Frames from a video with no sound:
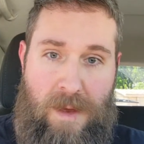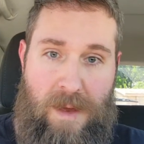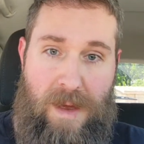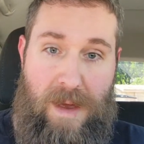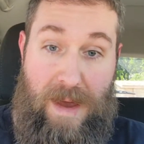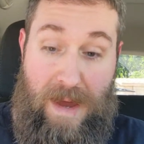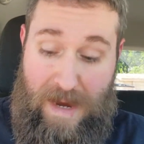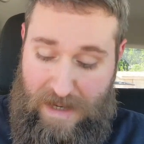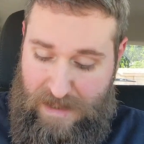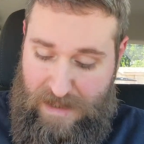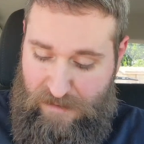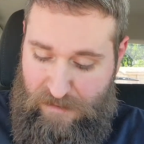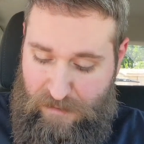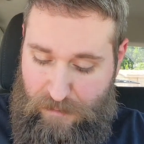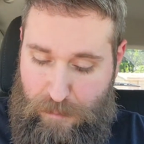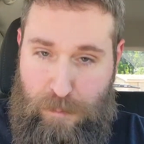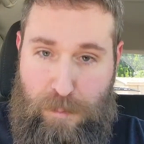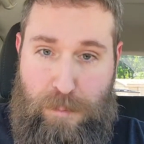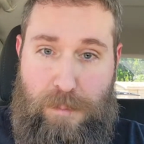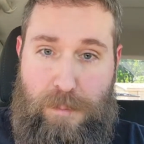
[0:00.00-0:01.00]
active
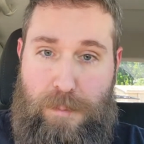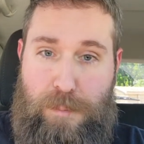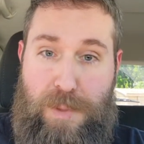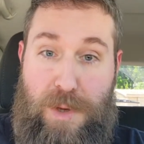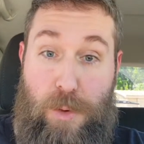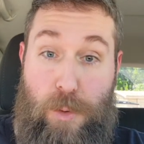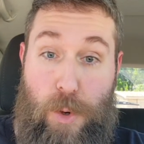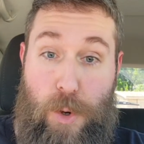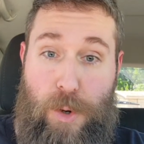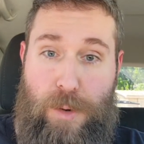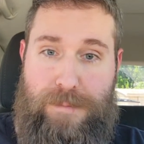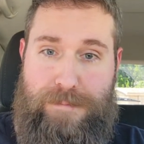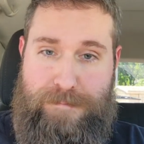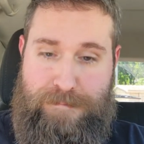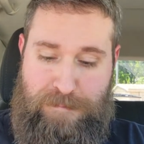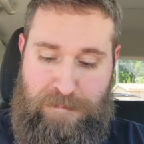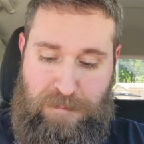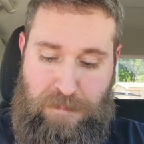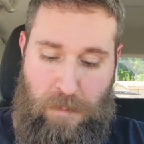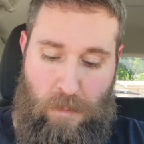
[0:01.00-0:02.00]
pewter,
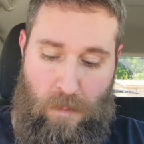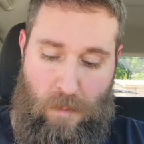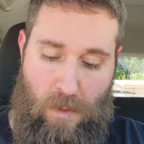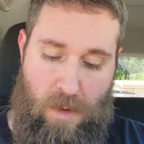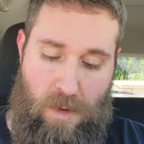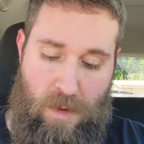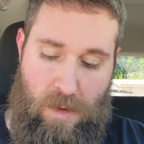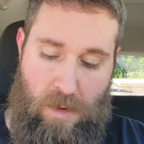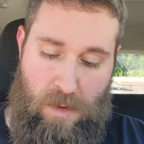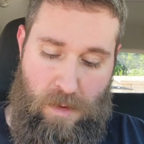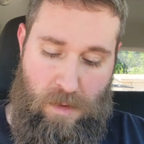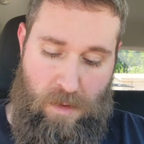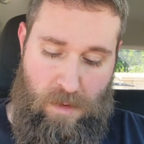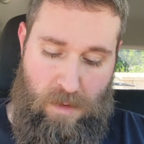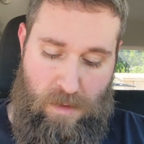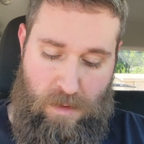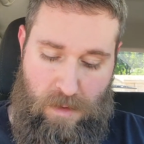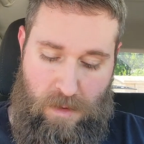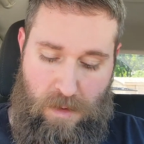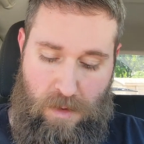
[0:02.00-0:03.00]

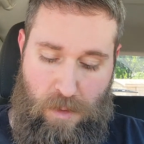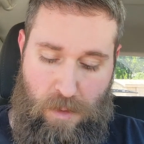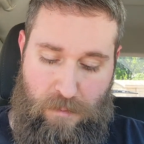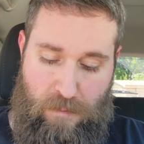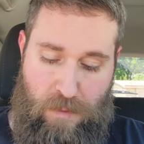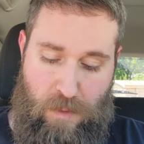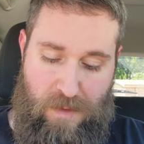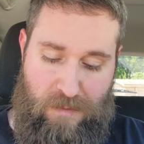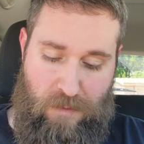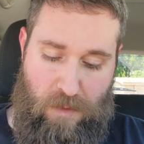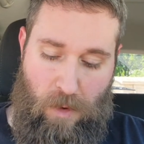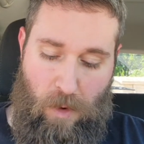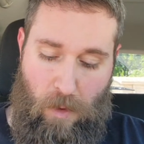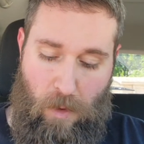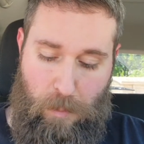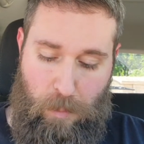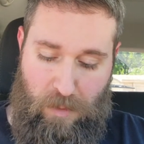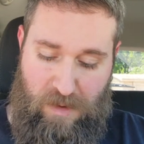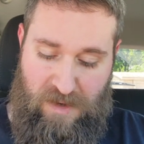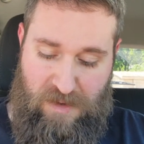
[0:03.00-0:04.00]
you know, if you have to call the
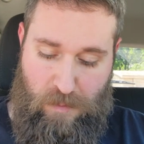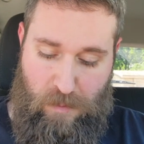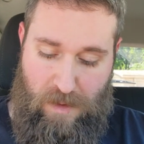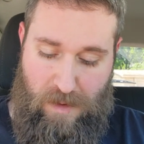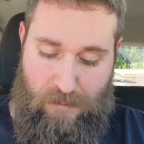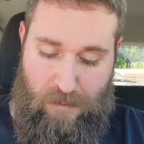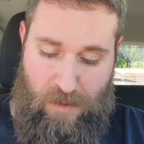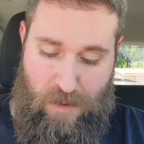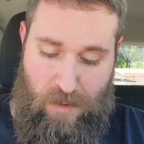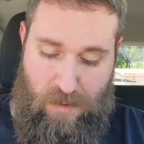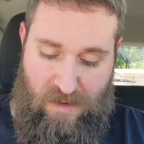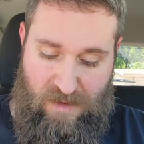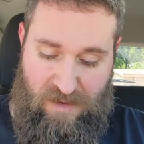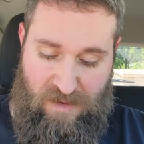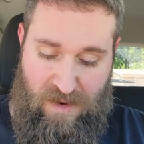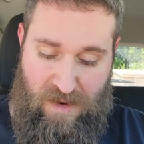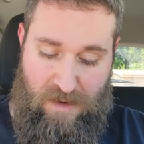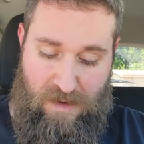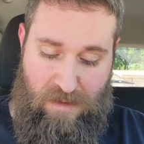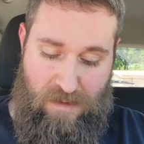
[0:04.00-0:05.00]
police, whatever, you can
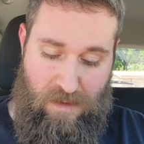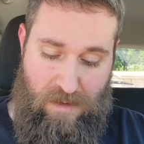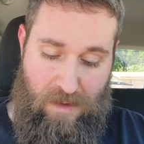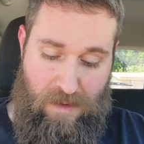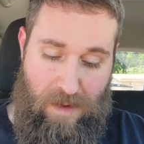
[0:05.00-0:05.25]
say